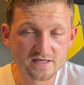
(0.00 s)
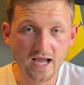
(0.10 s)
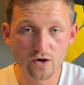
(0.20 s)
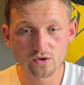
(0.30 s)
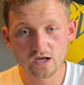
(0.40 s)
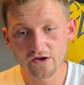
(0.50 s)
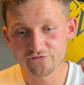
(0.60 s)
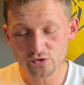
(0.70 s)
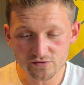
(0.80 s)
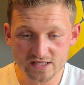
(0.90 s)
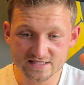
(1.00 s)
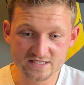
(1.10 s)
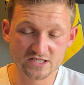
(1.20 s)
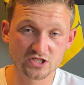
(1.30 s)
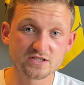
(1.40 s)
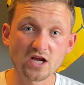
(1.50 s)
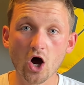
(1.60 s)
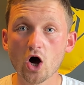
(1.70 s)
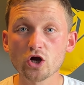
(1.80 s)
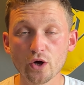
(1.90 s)
Now, a few of these decisions
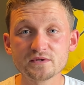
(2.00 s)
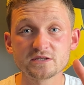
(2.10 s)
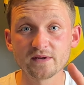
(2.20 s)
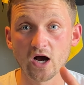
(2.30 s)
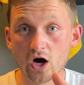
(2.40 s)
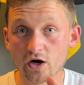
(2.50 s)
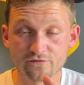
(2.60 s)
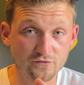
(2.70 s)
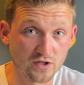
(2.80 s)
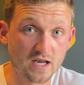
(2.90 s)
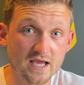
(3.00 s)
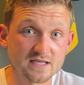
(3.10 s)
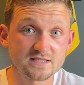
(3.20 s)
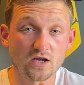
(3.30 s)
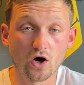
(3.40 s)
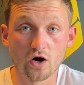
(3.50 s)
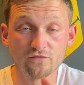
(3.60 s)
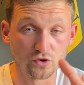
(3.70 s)
are going to be hard for the likes of